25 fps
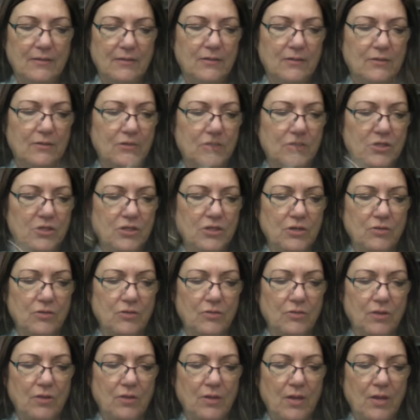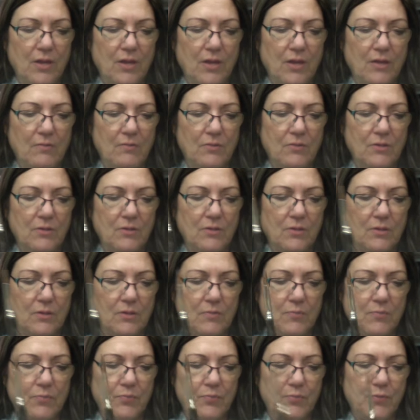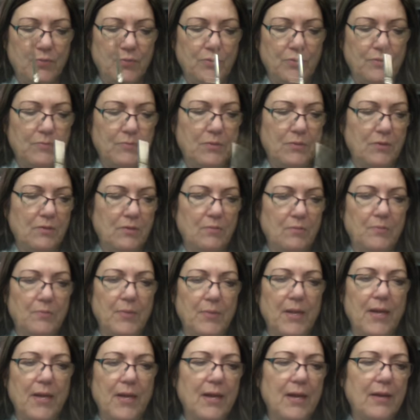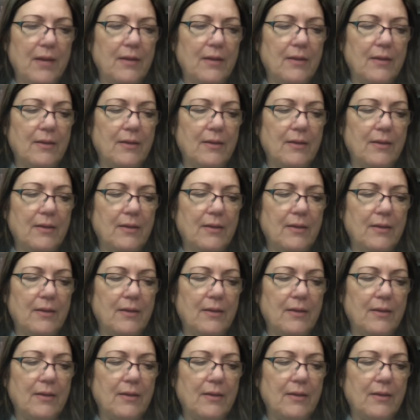Let's show you that. Just going to put them all back.